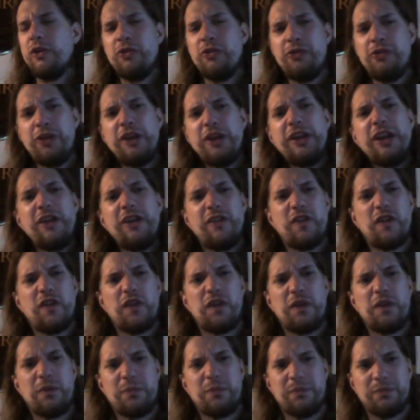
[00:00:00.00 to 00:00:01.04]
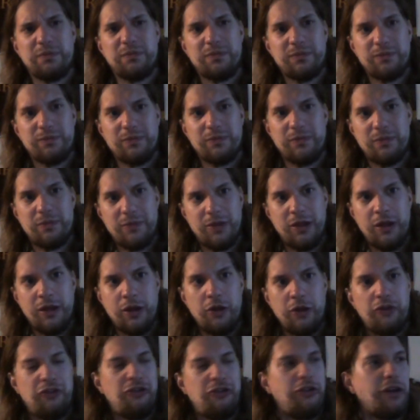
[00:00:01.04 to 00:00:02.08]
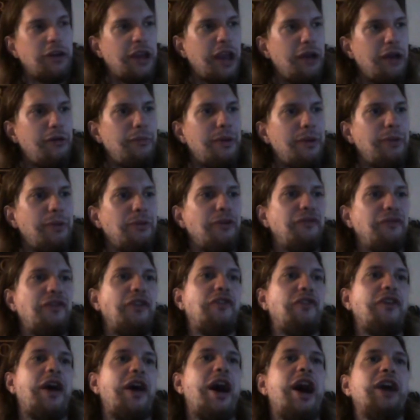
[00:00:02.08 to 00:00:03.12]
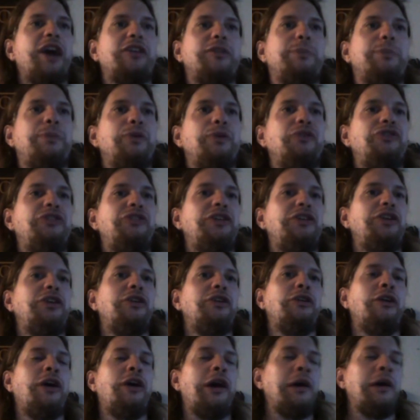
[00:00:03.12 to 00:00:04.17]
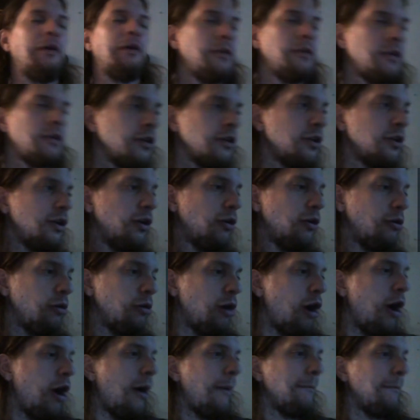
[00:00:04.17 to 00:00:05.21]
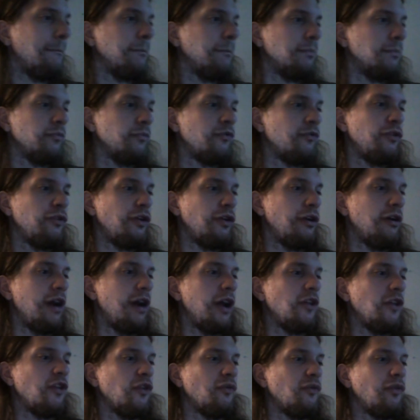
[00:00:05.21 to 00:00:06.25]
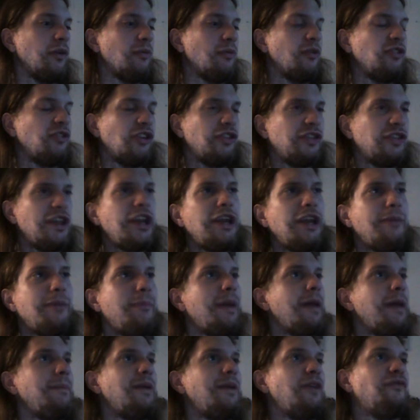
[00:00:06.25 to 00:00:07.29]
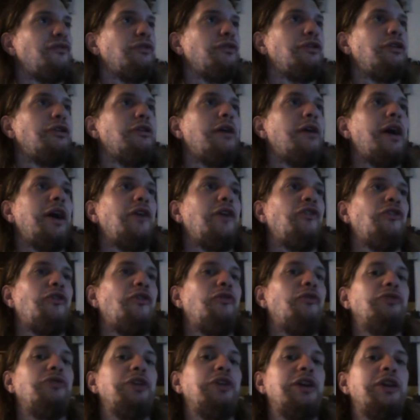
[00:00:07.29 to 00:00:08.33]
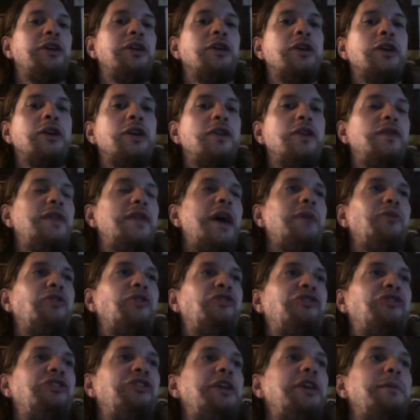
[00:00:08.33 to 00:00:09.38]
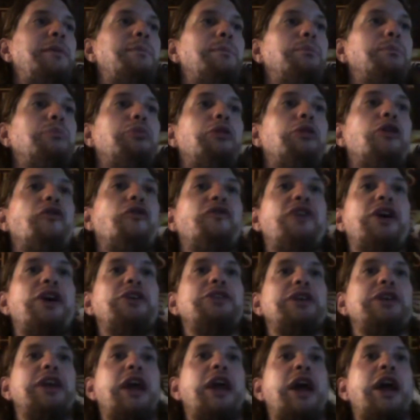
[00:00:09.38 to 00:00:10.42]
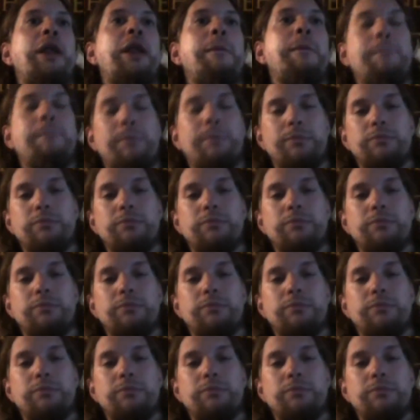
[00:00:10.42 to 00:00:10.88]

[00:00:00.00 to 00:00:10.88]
think it's, shoot, I can't remember if it's Octopussy or For Your Eyes Only, which I think it may be For Your Eyes Only that we see Blofeld again,